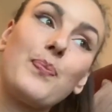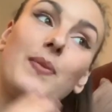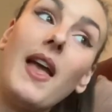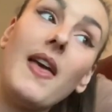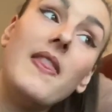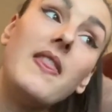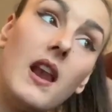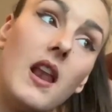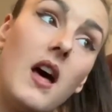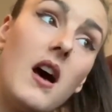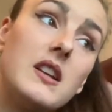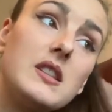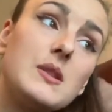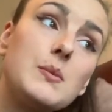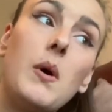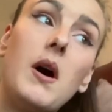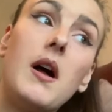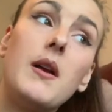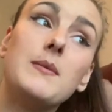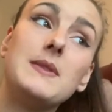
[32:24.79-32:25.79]
And the last
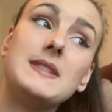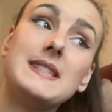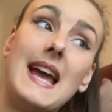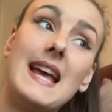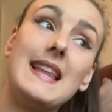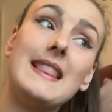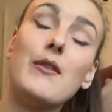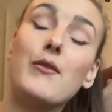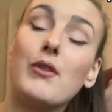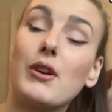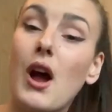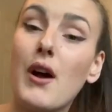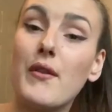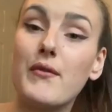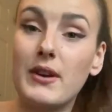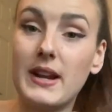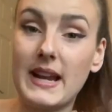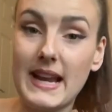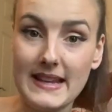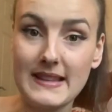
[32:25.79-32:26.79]
one was saying that
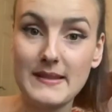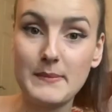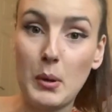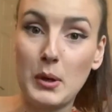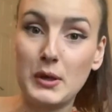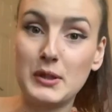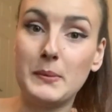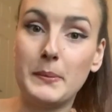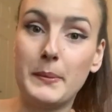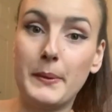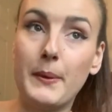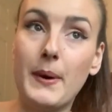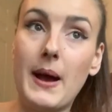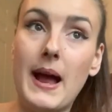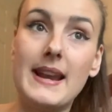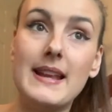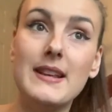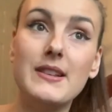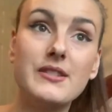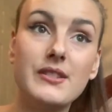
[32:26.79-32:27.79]
recovery is possible,
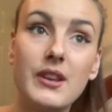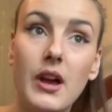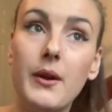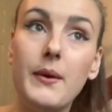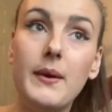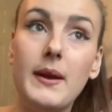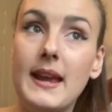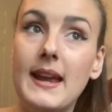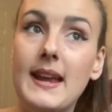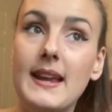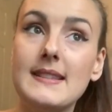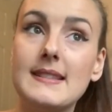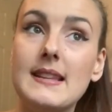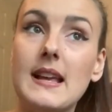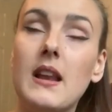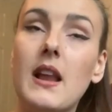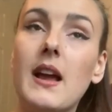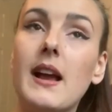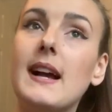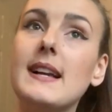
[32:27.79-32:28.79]
and it so is.
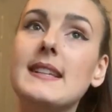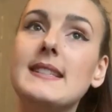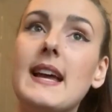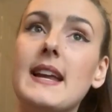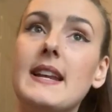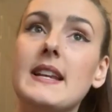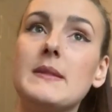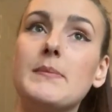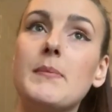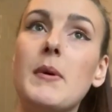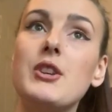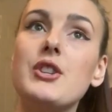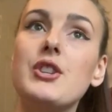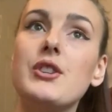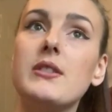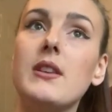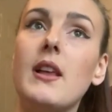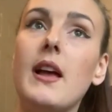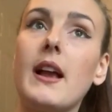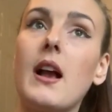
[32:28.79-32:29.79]
And like I said, as much
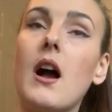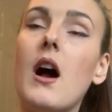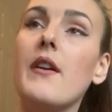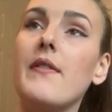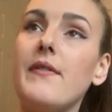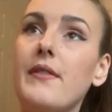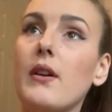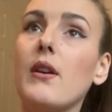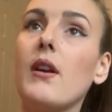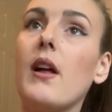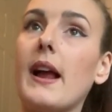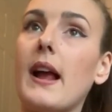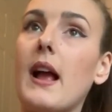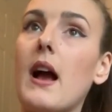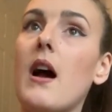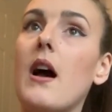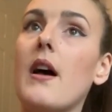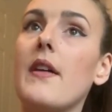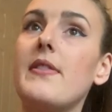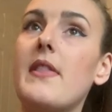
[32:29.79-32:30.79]
as like I feel like
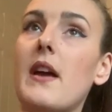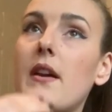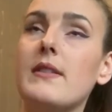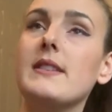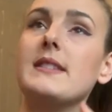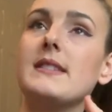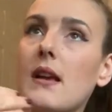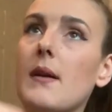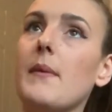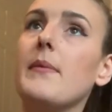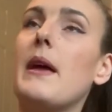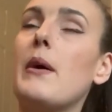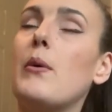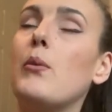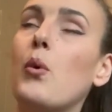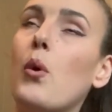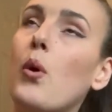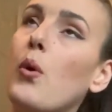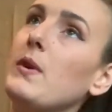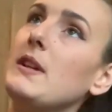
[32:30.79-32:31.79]
there is some, there
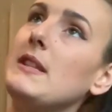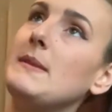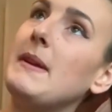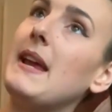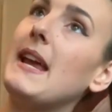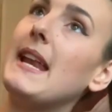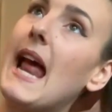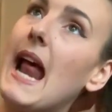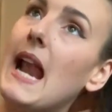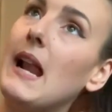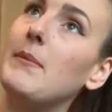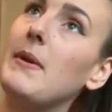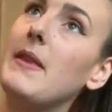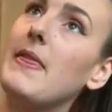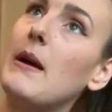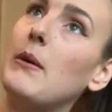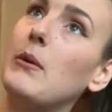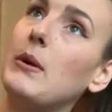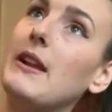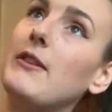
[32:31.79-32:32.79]
will always be an element
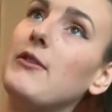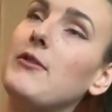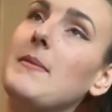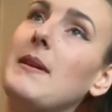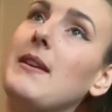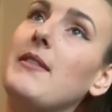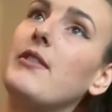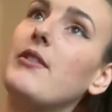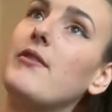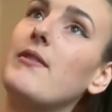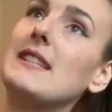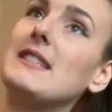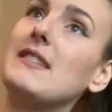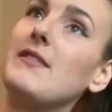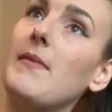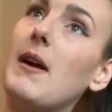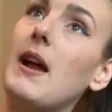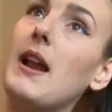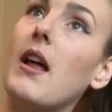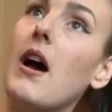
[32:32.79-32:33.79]
that will live with me for the rest of
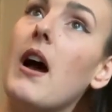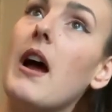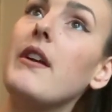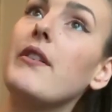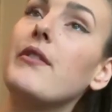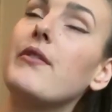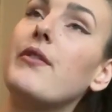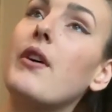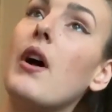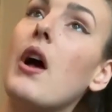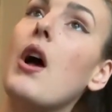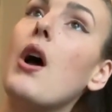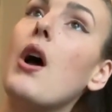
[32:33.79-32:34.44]
my life.